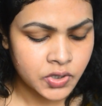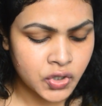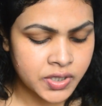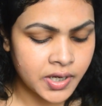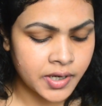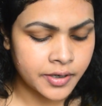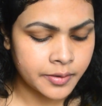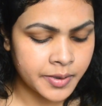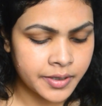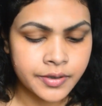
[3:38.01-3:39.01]
just a
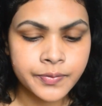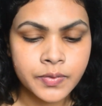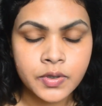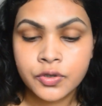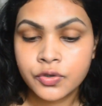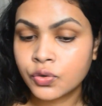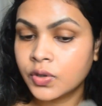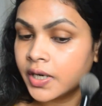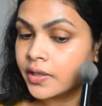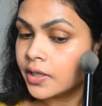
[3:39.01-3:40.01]
little bit, so
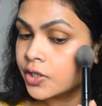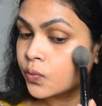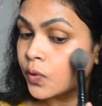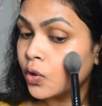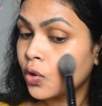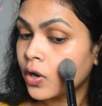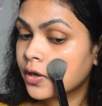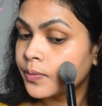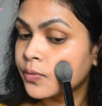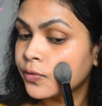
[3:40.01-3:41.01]
that it will not
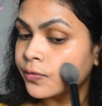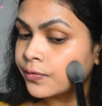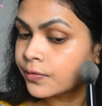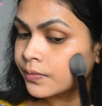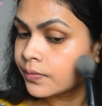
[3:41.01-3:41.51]
move.